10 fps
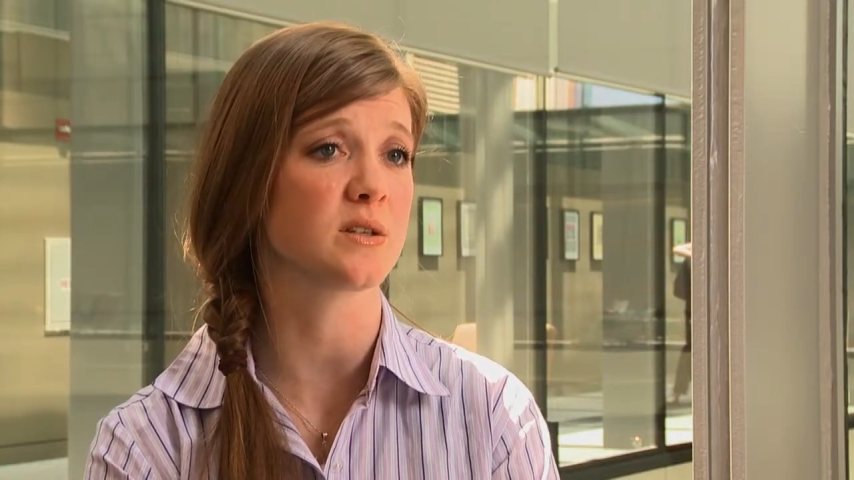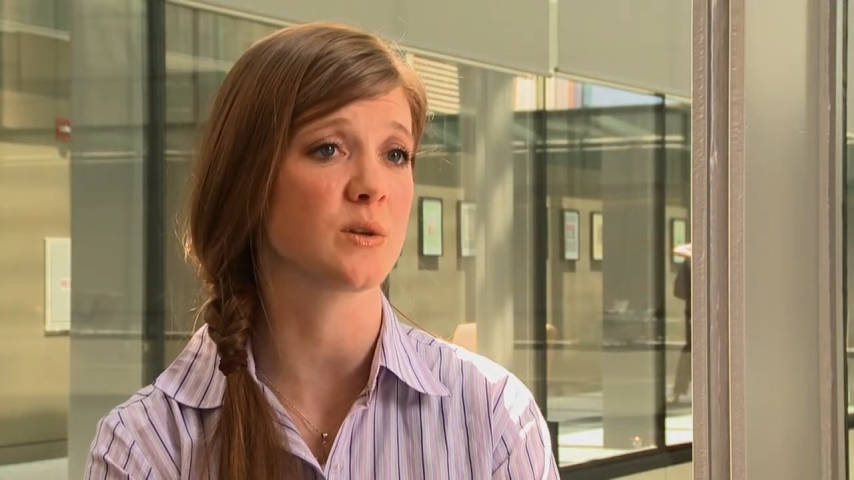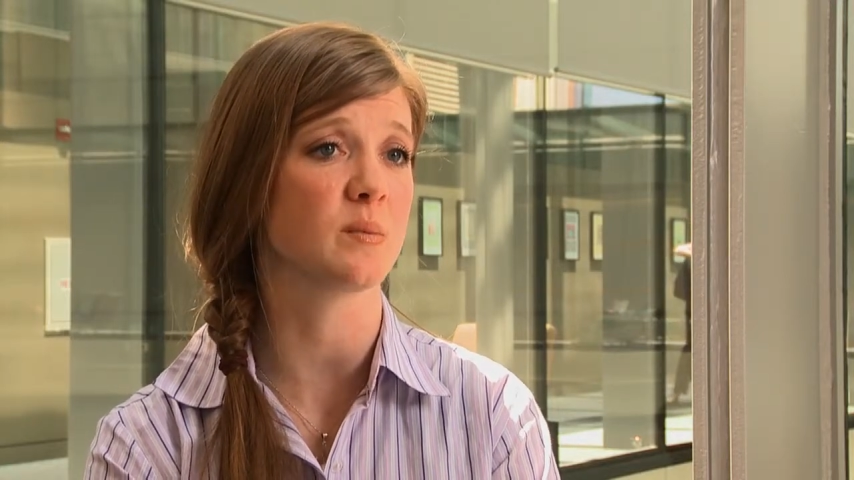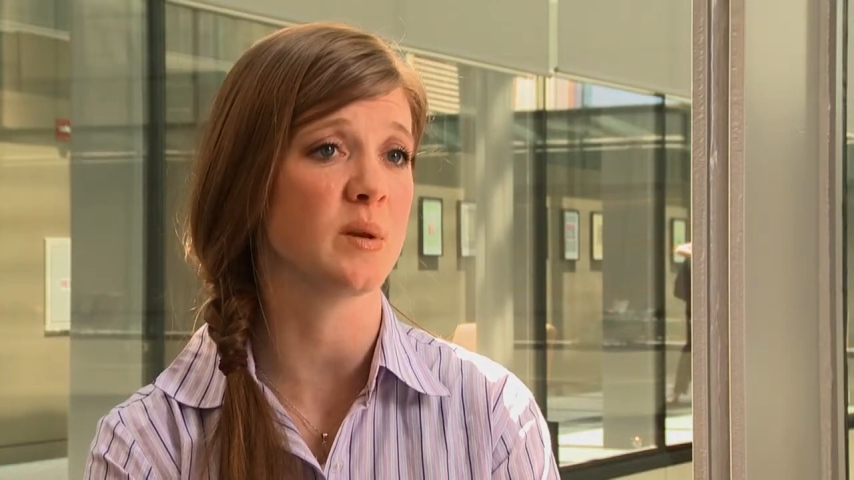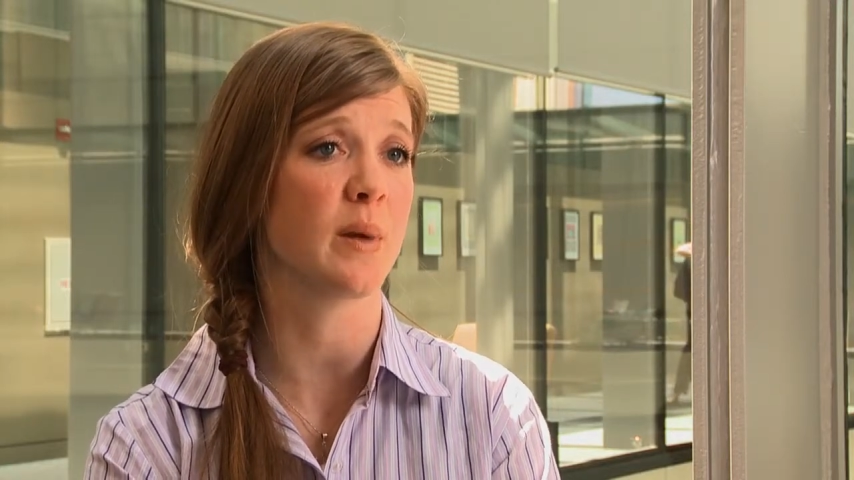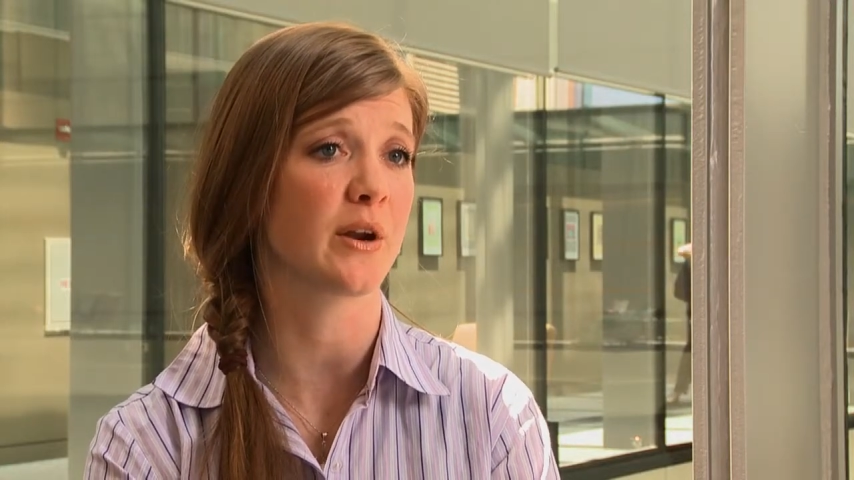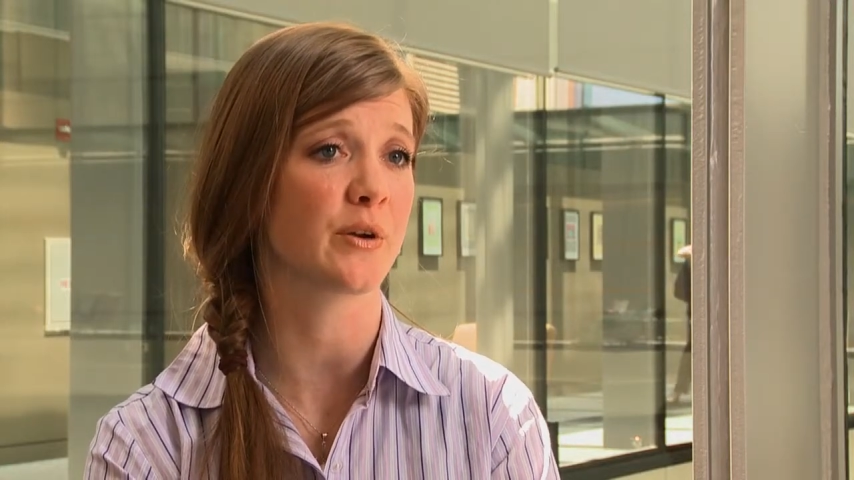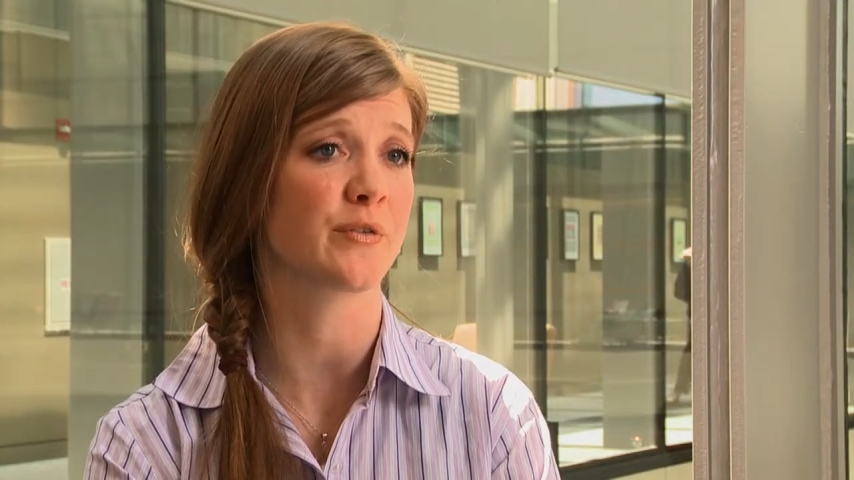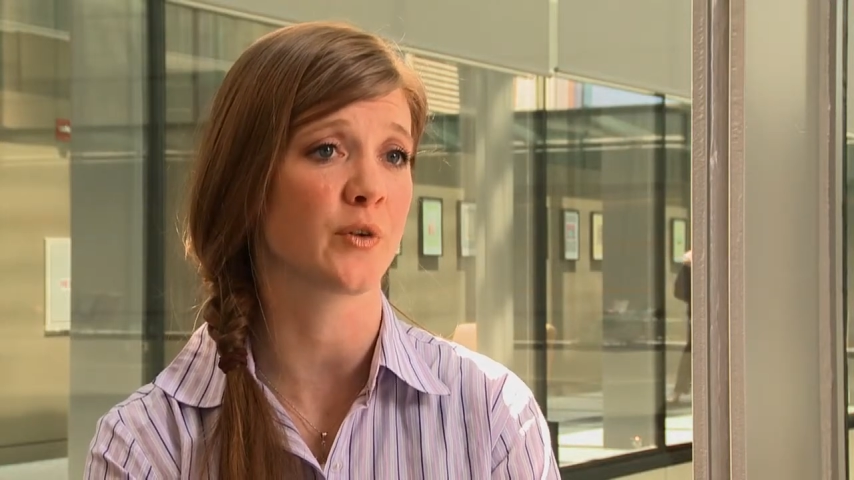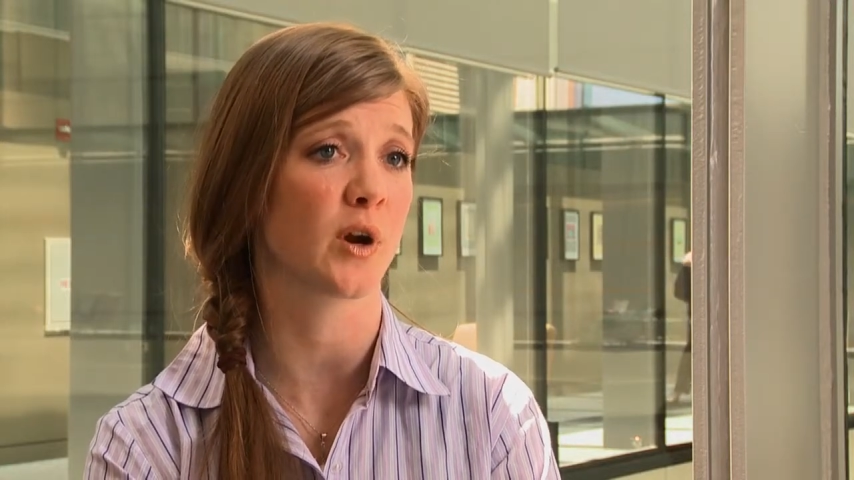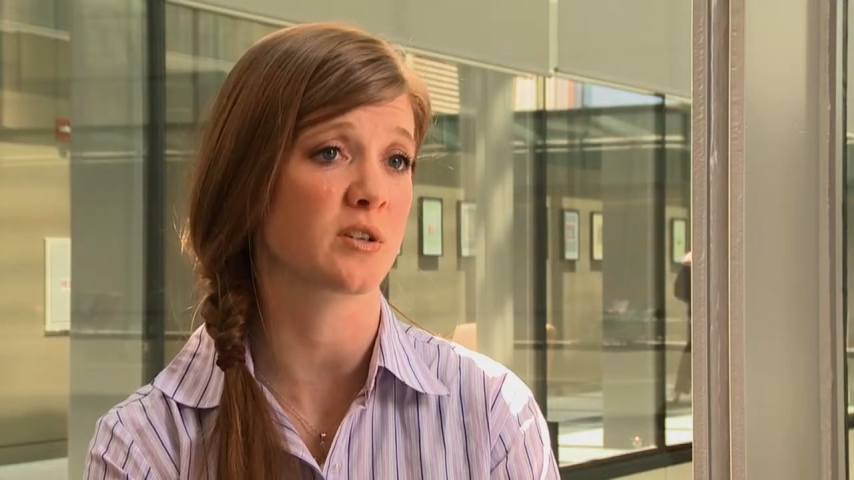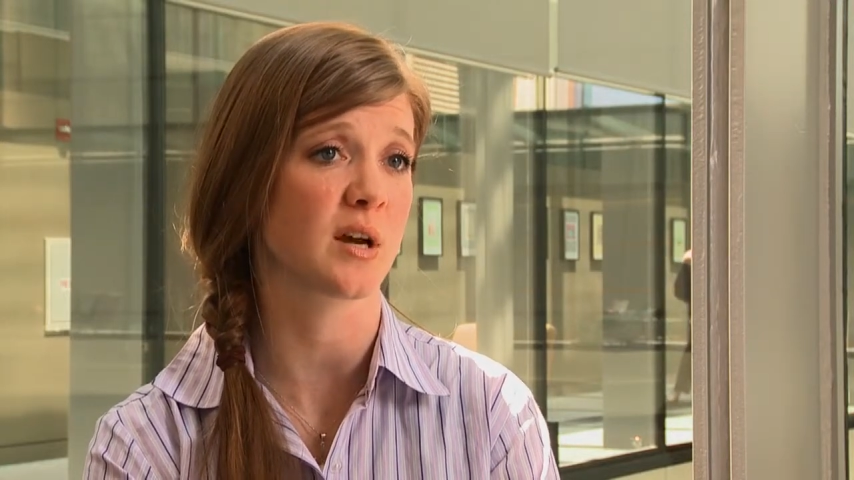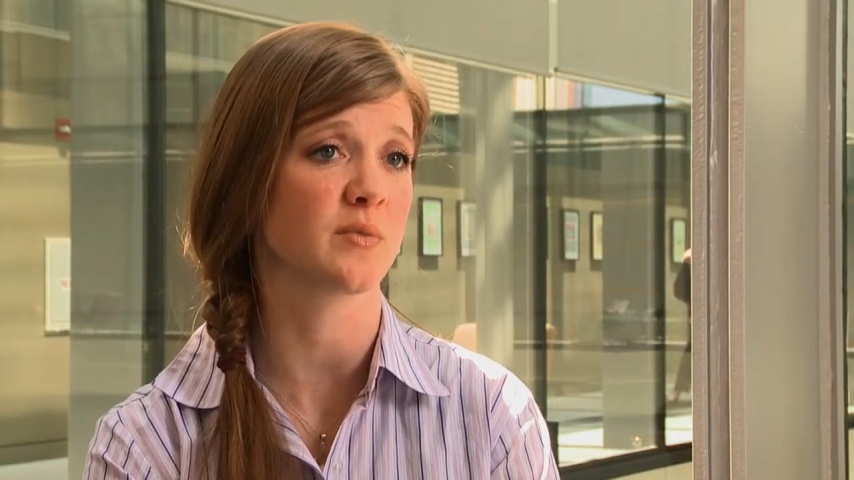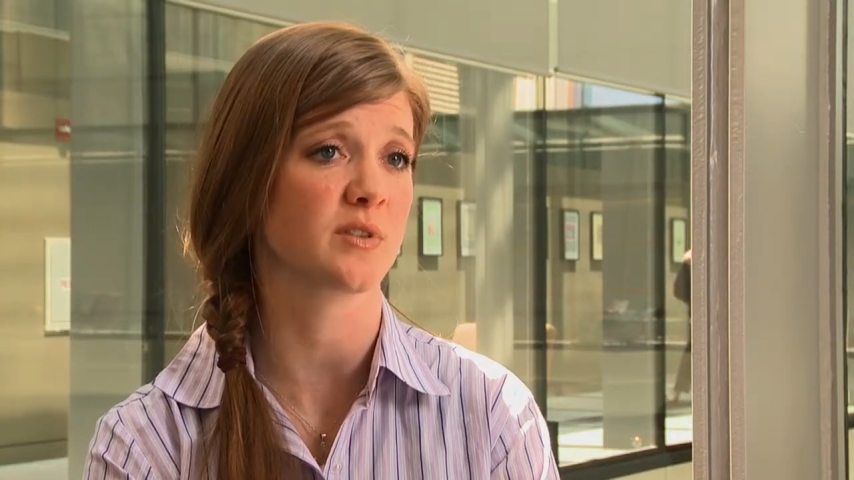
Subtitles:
do to be better for our job